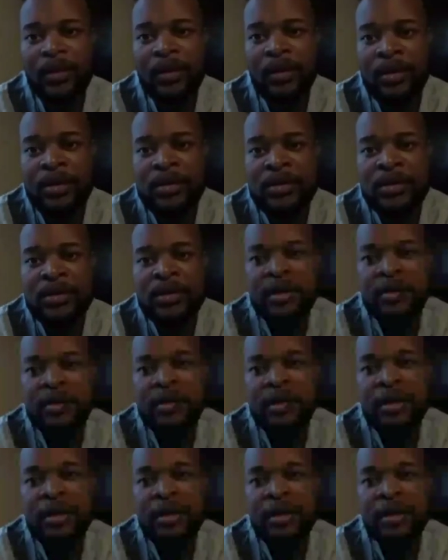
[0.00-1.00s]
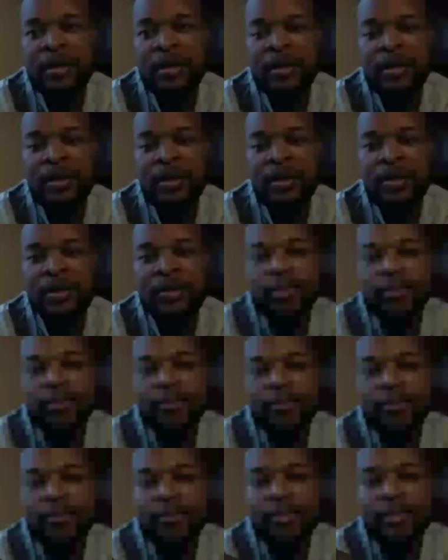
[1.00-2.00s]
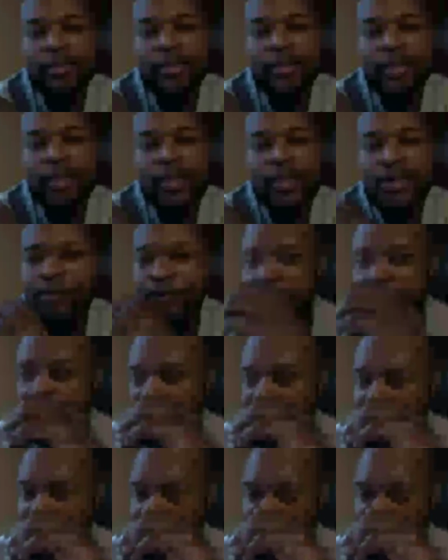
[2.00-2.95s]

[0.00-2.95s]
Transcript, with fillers: Yes, Tomika um, didn't rest too